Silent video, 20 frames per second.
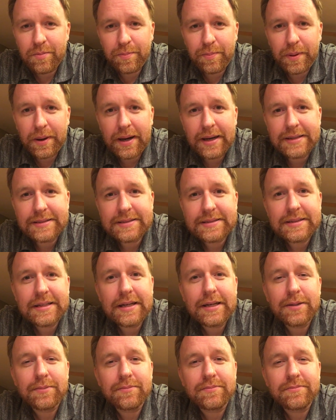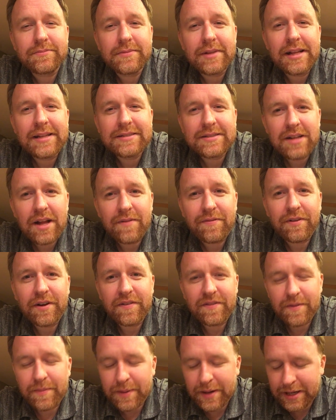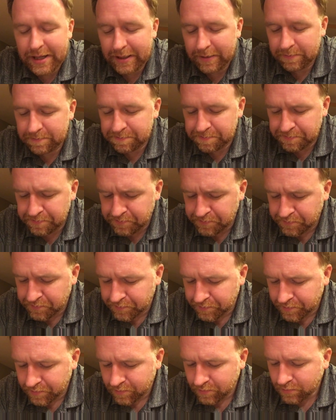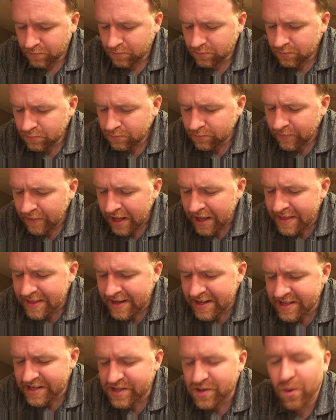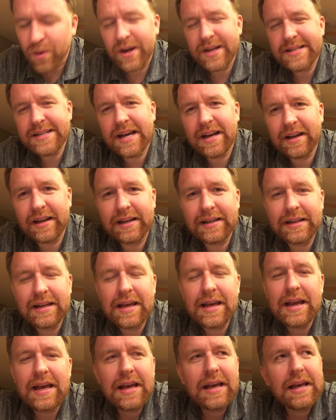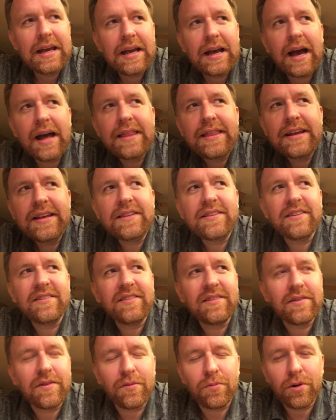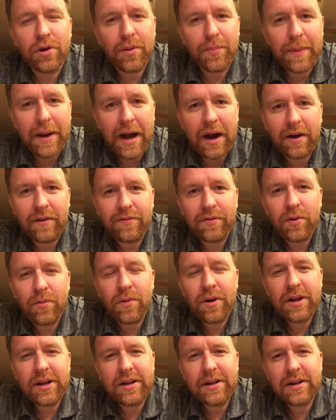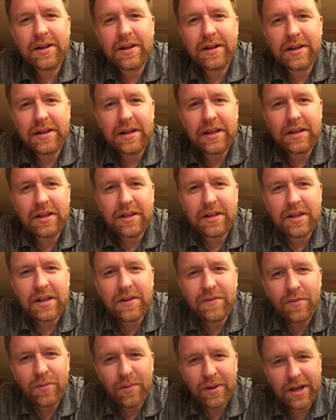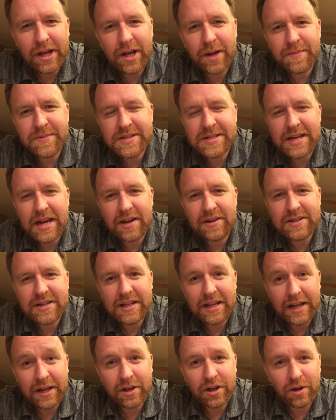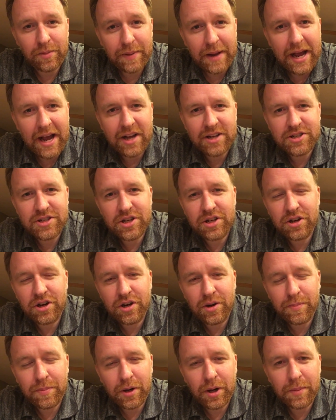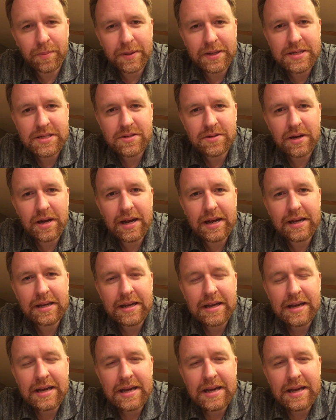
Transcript: But that's not for everybody. And then storytelling. I think this is a real powerful one, even when it comes down to like your passion or your purpose, right?